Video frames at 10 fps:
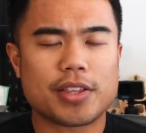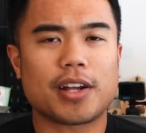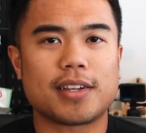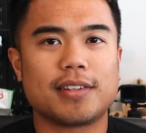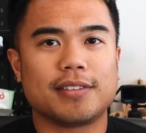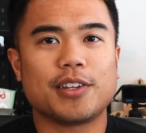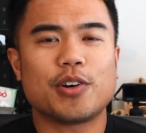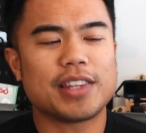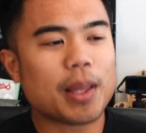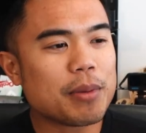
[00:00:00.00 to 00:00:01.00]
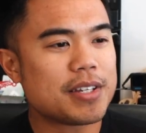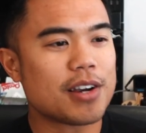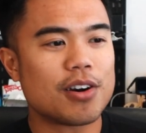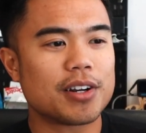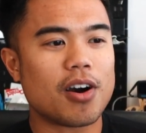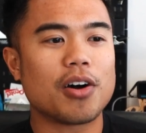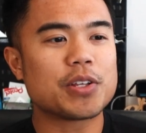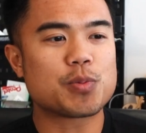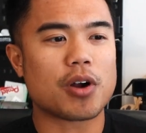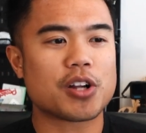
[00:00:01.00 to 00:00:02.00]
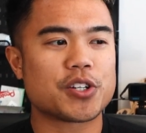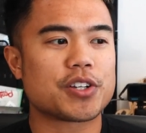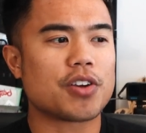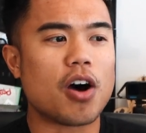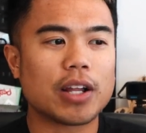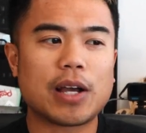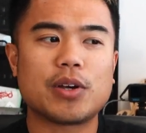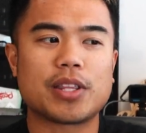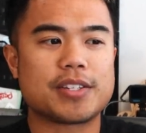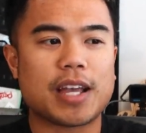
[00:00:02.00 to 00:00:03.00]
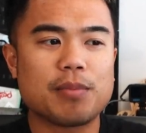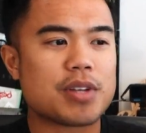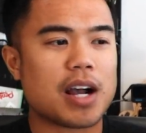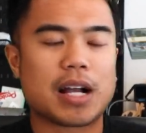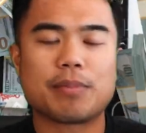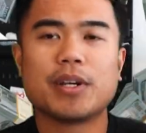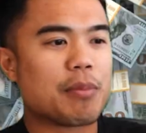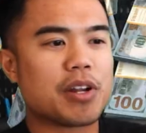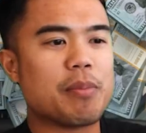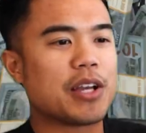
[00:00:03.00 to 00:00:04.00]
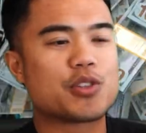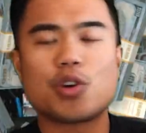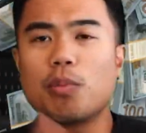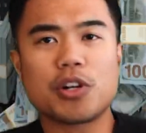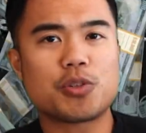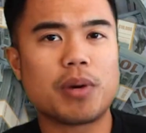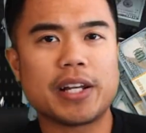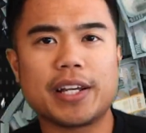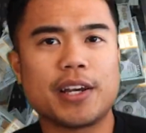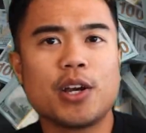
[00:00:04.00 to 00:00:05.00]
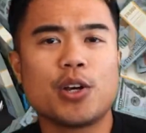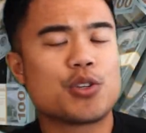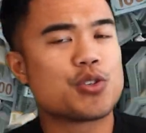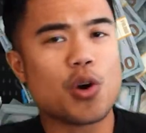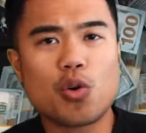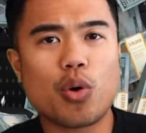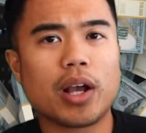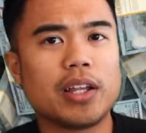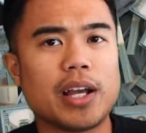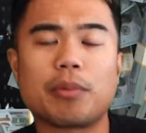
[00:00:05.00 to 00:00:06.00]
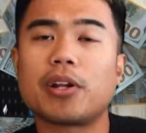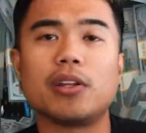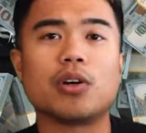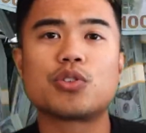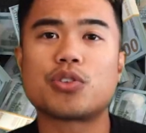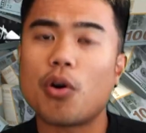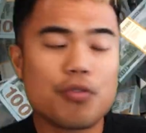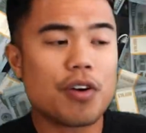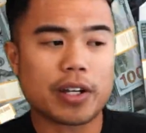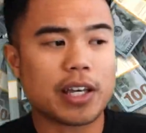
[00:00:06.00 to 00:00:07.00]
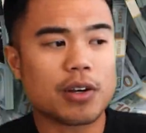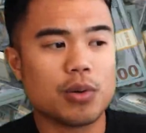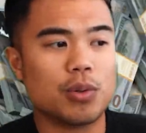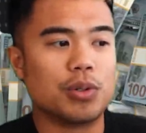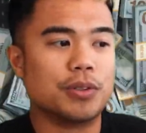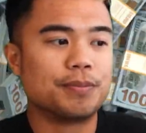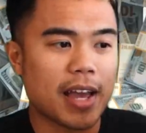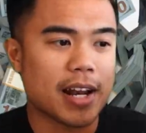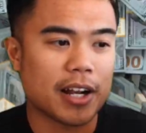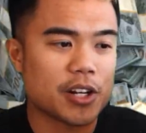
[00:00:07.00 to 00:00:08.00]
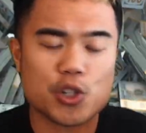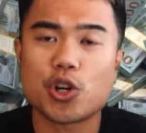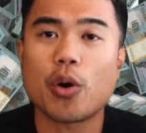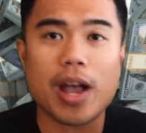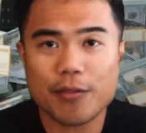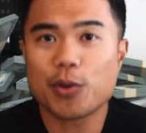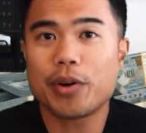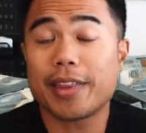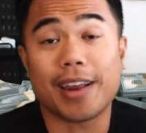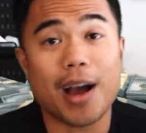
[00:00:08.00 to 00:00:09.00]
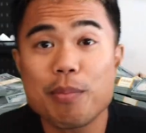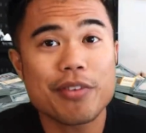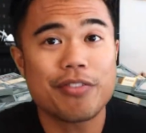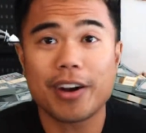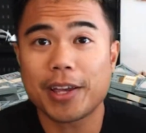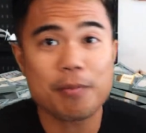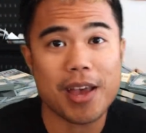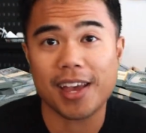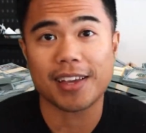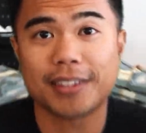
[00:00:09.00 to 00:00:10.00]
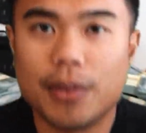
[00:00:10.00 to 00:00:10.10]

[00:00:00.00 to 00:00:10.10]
I thought, let me take on all these projects all at the same time. I'm gonna make so much money so quickly. I'm gonna look so cool, and I'm gonna show everyone that I'm the man.